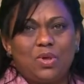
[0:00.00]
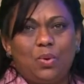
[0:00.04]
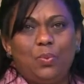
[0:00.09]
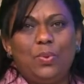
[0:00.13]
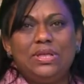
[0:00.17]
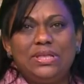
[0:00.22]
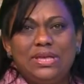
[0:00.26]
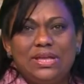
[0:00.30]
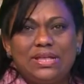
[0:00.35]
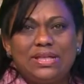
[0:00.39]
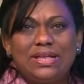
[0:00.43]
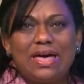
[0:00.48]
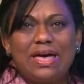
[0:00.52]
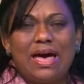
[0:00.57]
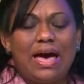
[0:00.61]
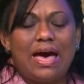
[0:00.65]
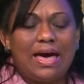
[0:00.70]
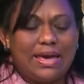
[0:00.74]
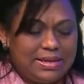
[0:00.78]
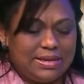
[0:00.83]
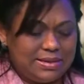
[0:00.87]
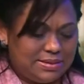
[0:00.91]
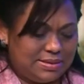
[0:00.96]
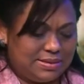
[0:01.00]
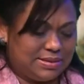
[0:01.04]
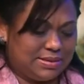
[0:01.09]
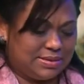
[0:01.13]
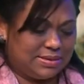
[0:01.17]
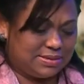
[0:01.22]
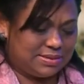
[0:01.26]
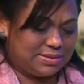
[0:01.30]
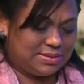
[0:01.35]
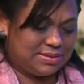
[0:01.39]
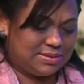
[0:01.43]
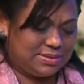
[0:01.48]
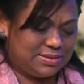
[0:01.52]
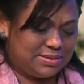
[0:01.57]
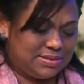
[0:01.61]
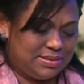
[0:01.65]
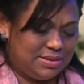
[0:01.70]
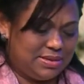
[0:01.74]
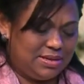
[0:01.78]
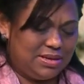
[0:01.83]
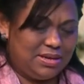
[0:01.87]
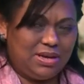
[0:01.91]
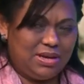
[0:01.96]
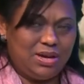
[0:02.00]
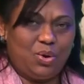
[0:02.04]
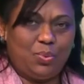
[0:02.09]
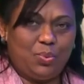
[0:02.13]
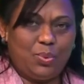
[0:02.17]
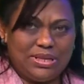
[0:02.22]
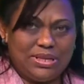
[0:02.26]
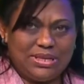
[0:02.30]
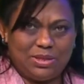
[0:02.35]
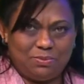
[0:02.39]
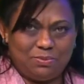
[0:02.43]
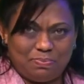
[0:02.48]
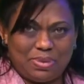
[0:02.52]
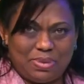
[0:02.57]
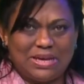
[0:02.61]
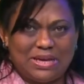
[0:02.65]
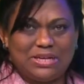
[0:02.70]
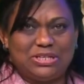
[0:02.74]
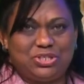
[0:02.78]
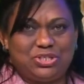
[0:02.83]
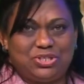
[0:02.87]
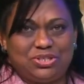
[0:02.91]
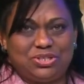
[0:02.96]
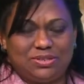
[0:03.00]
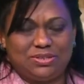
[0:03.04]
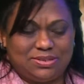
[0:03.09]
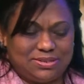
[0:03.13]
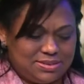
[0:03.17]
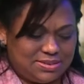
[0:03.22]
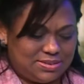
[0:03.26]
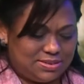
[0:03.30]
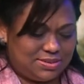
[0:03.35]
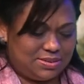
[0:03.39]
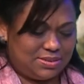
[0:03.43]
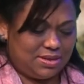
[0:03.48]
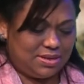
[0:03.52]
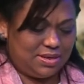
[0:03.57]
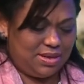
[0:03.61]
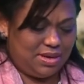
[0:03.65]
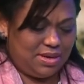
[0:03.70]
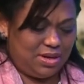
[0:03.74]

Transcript: we need kindness, we need patience,